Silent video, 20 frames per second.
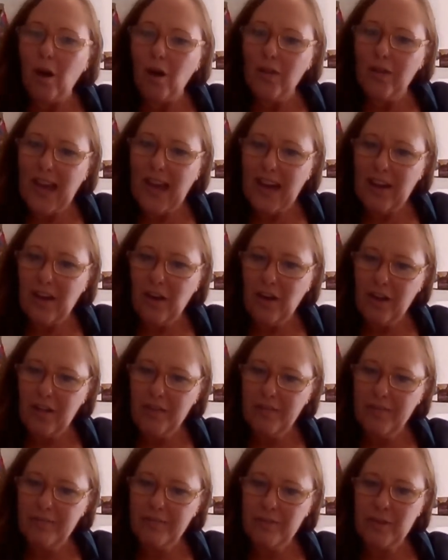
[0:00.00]
on that
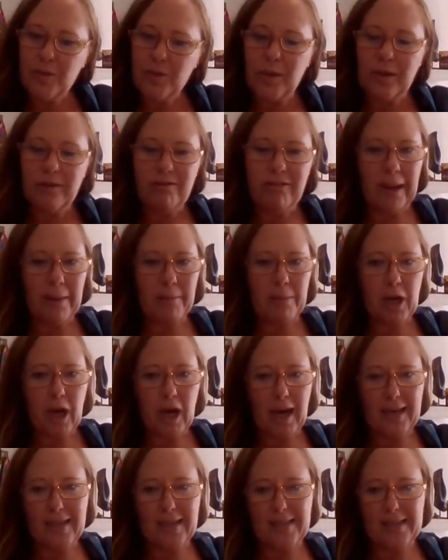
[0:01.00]
note, twin flame
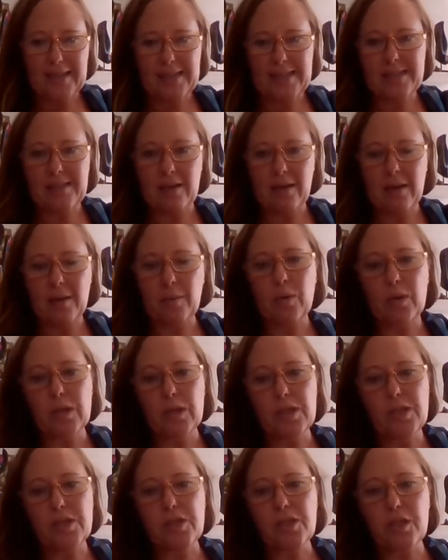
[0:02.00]
guidance, I
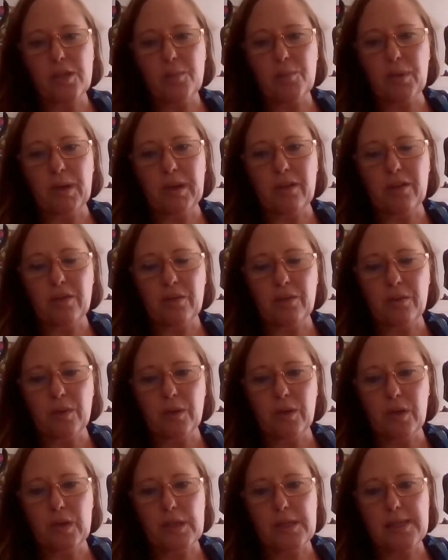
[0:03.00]
want to bring
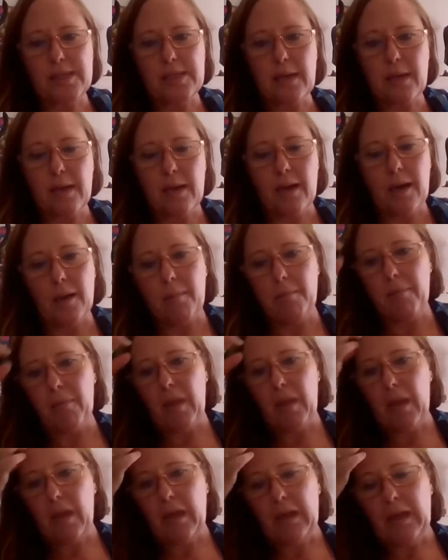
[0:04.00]
through some
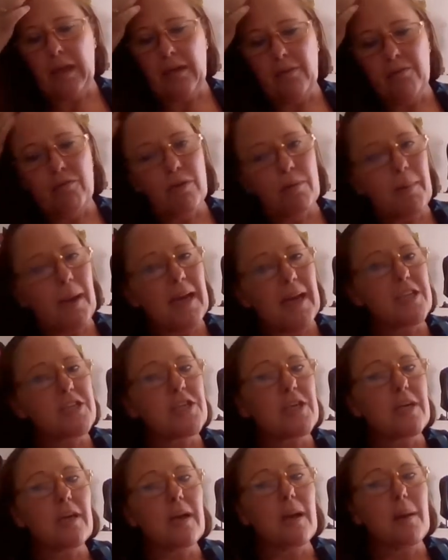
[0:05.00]

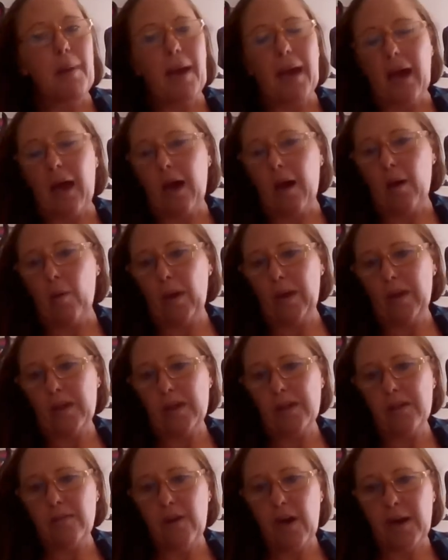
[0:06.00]
information about where
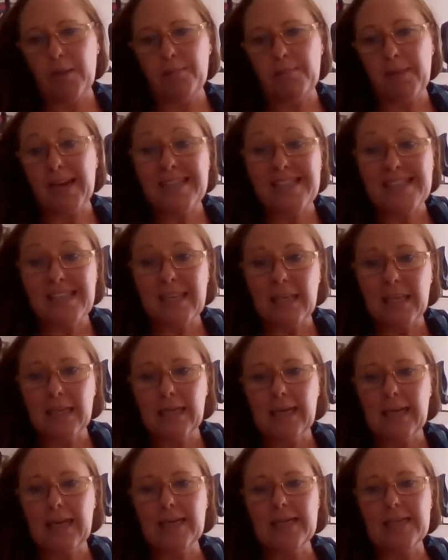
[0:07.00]
the divine
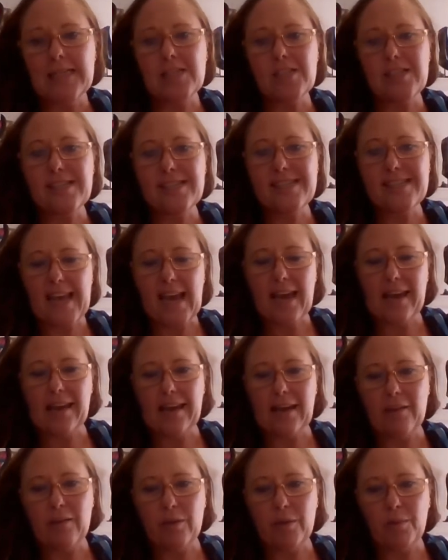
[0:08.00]
masculine energy is
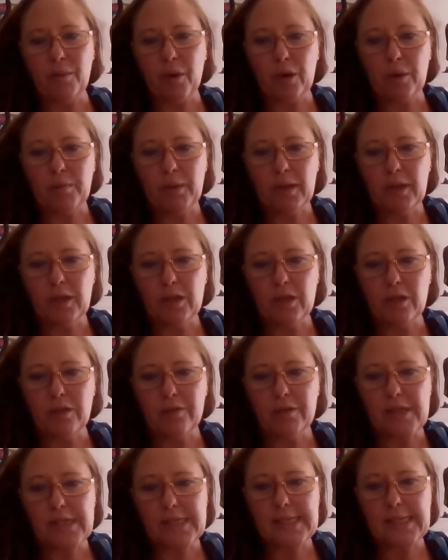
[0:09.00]
at the moment
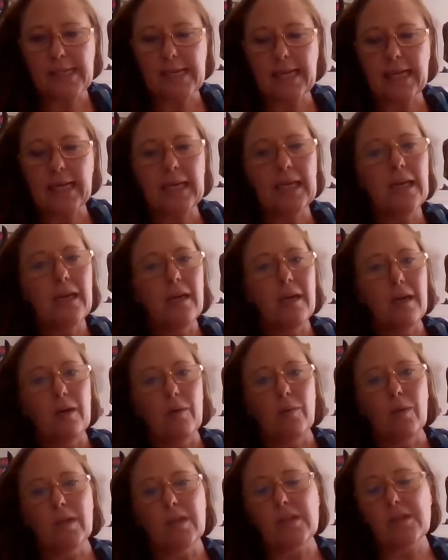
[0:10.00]
universally,
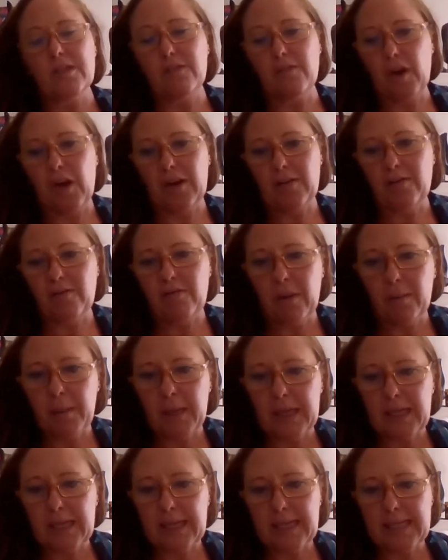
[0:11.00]
where the divine
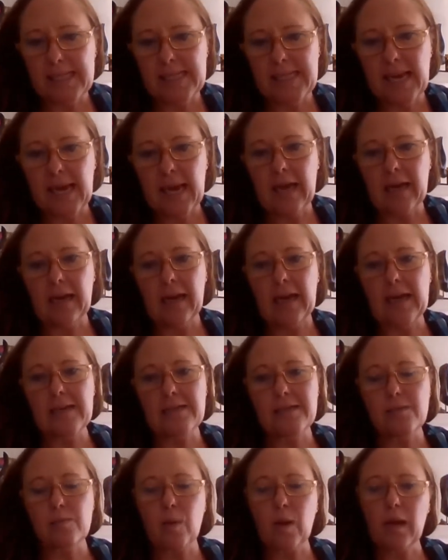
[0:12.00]
feminine is at,
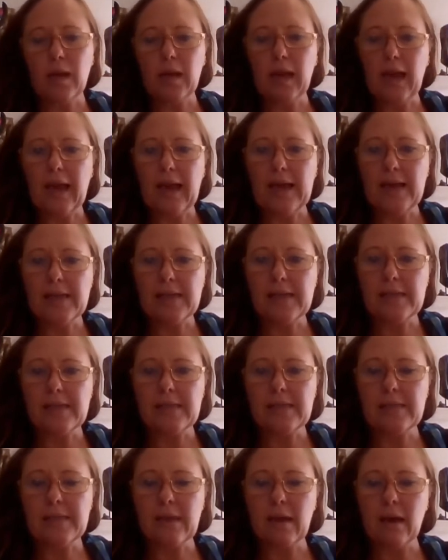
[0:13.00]
as well
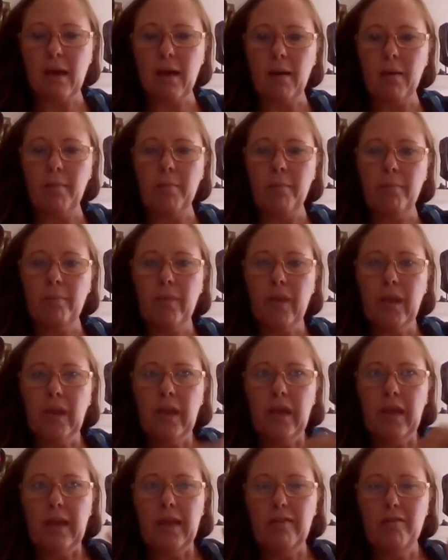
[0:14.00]
as some
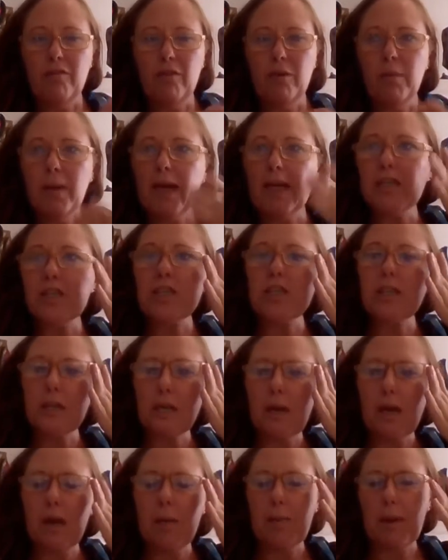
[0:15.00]

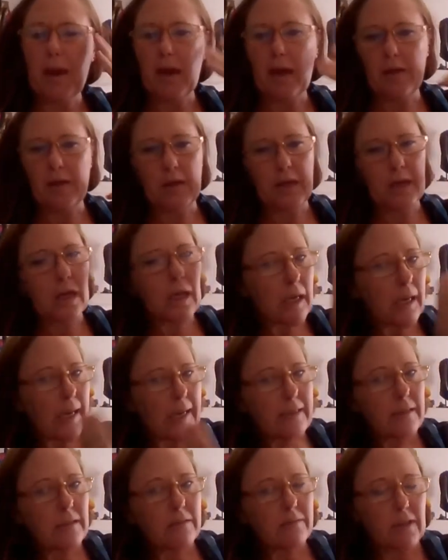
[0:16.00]
information about the
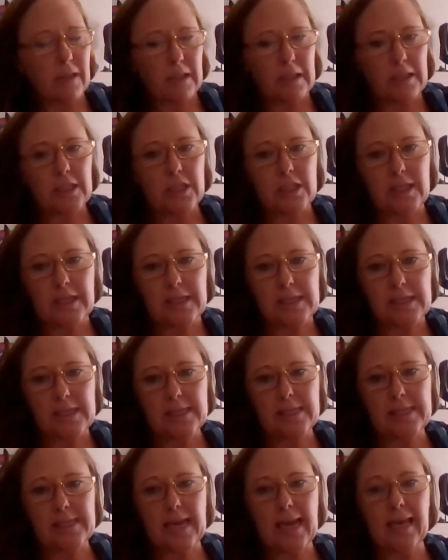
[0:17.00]
collective
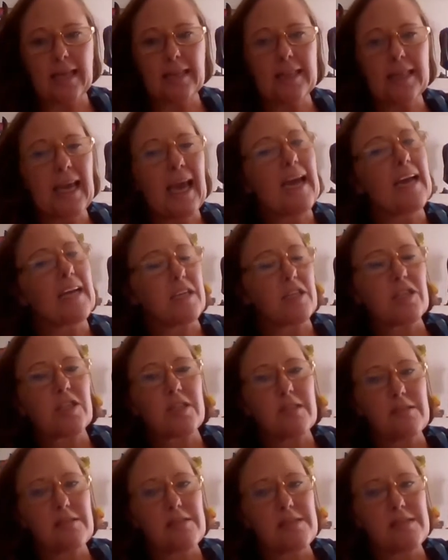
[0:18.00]
energies and the
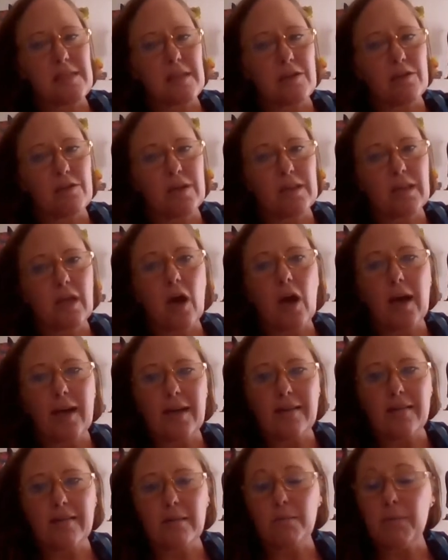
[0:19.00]
actions that are in the
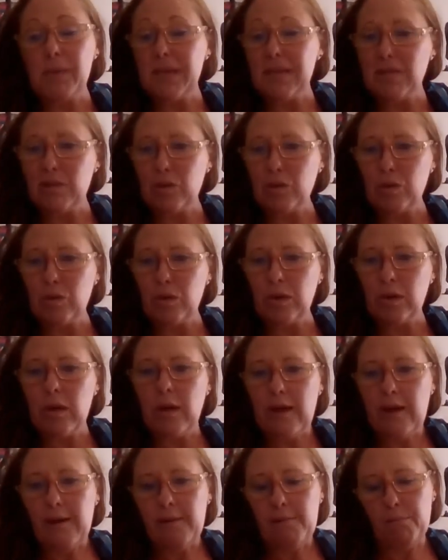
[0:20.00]
highest and best good
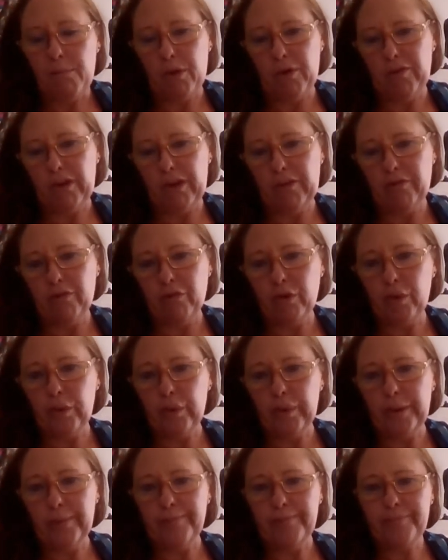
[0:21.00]
moving
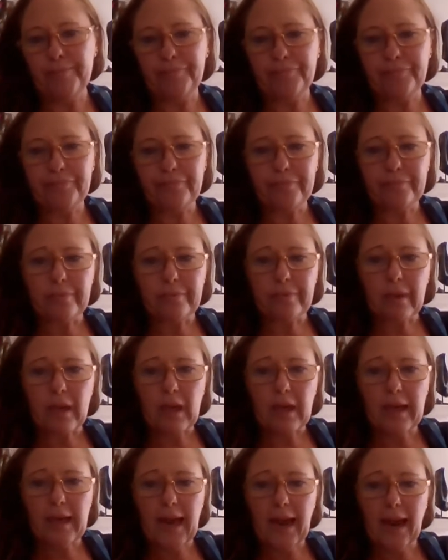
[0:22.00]
forward.
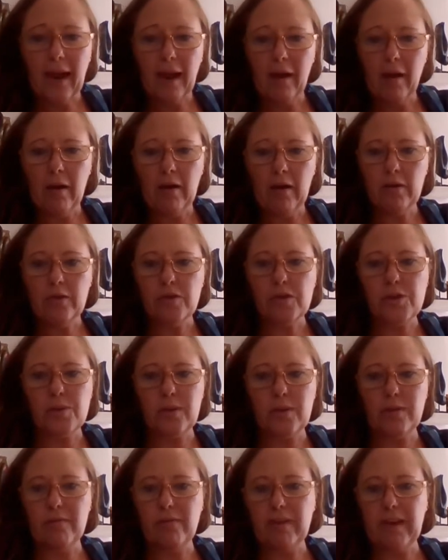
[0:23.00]
Now,
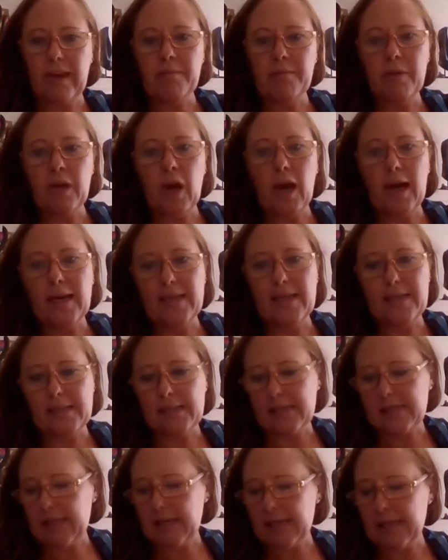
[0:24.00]
twin flame
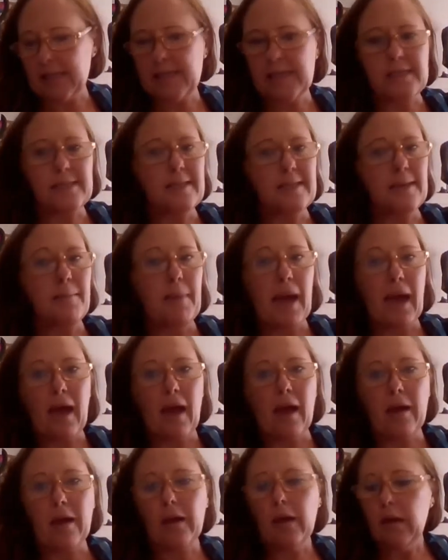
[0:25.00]
guidance, yes, it's
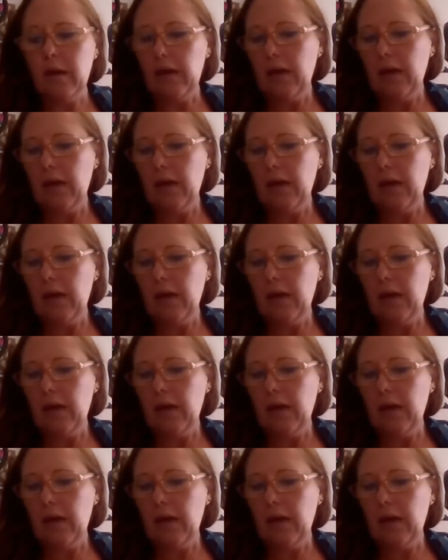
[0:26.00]
about